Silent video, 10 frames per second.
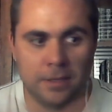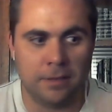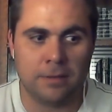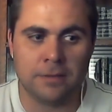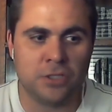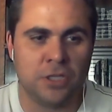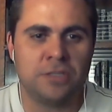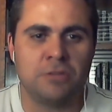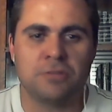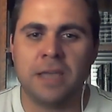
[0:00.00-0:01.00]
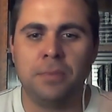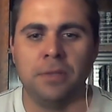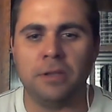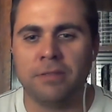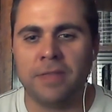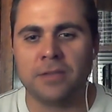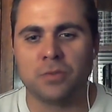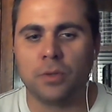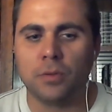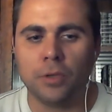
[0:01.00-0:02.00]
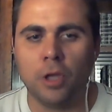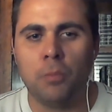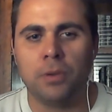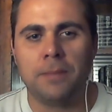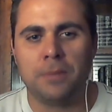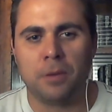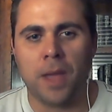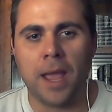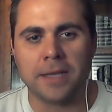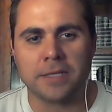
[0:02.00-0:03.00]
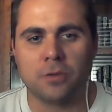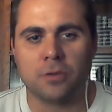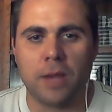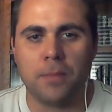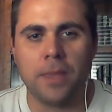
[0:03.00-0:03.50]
Just those couple little things will open up your mind quite a bit.